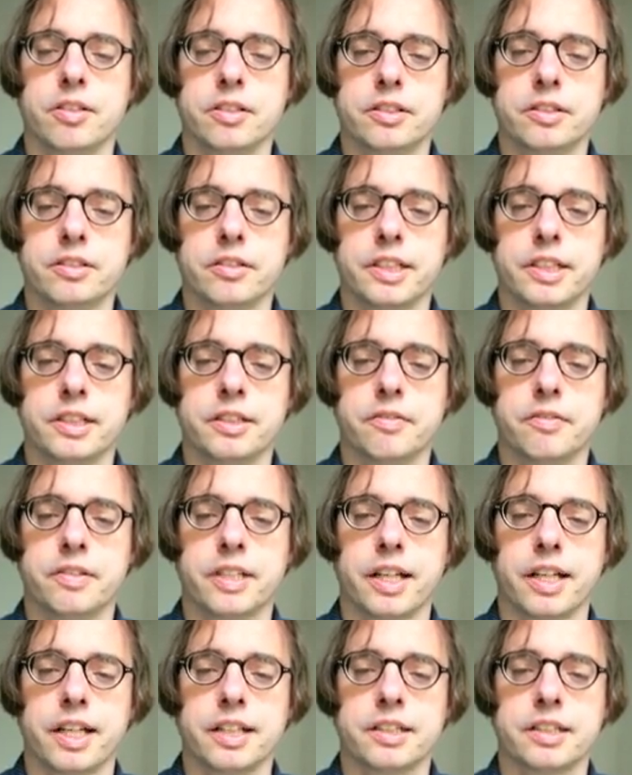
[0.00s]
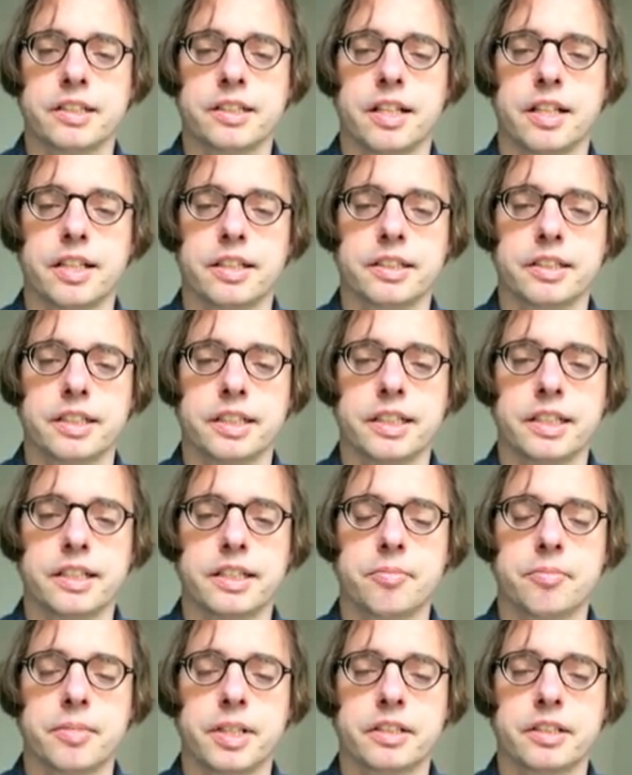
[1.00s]
So each of the x's are
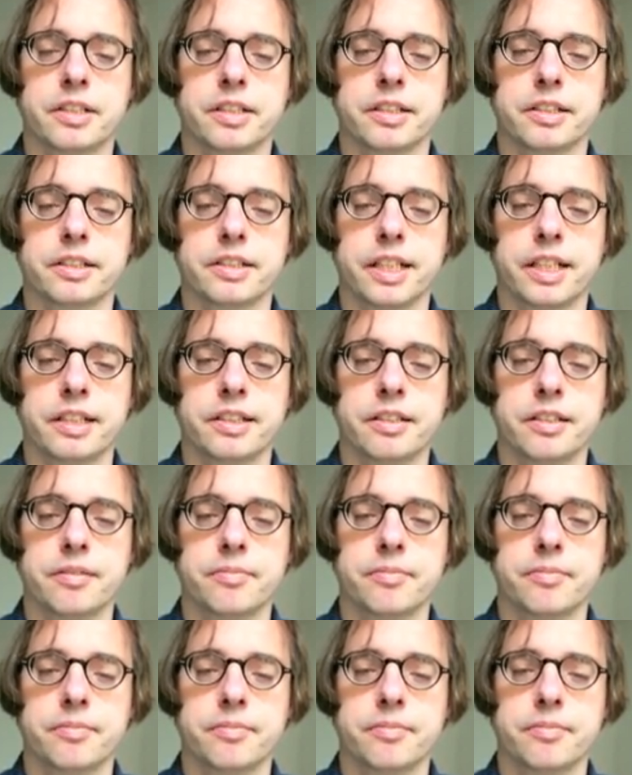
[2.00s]
d-dimensional data,